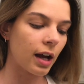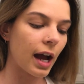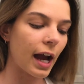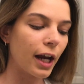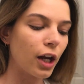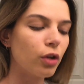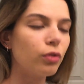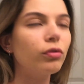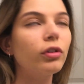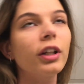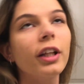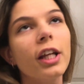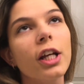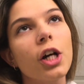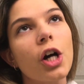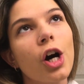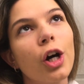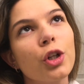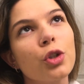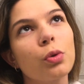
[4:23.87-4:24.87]
I don't really
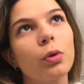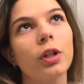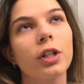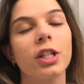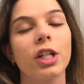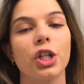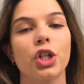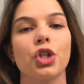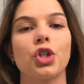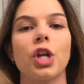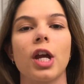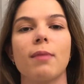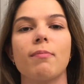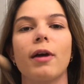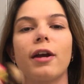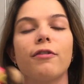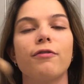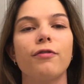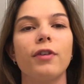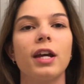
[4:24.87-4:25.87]
contour to shape
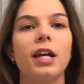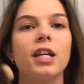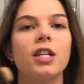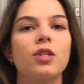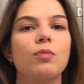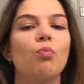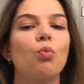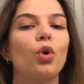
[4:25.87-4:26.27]
my face,